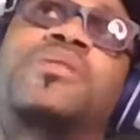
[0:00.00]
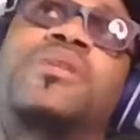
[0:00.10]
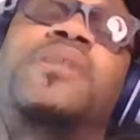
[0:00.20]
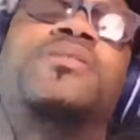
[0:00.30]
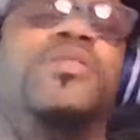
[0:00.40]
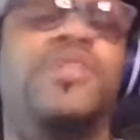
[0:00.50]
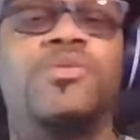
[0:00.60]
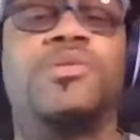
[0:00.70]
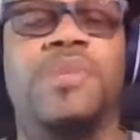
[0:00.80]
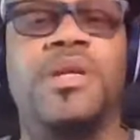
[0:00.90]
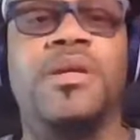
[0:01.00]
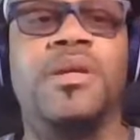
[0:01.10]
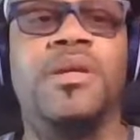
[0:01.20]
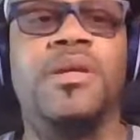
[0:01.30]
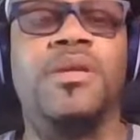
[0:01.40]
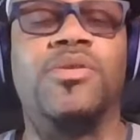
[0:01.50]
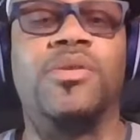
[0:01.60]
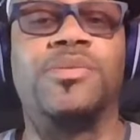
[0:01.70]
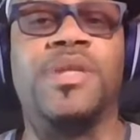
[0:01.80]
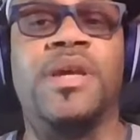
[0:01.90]
it's a joke to me, you know
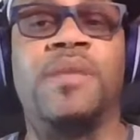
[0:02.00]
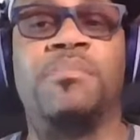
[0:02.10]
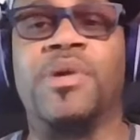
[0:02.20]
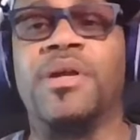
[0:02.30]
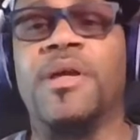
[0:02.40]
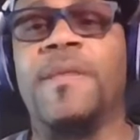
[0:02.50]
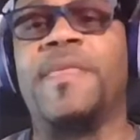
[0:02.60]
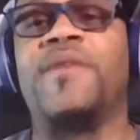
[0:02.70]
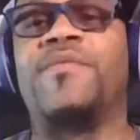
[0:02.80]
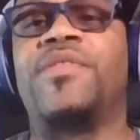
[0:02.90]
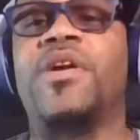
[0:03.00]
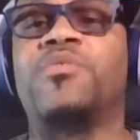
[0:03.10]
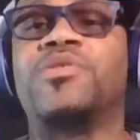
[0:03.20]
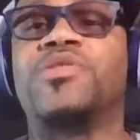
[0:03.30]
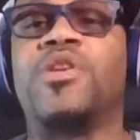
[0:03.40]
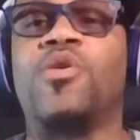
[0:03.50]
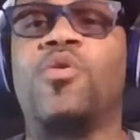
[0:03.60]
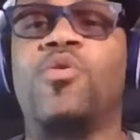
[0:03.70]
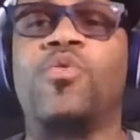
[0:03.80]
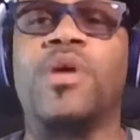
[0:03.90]
what I'm saying? But if there was
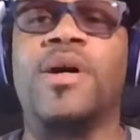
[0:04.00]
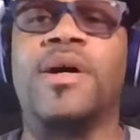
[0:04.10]
nothing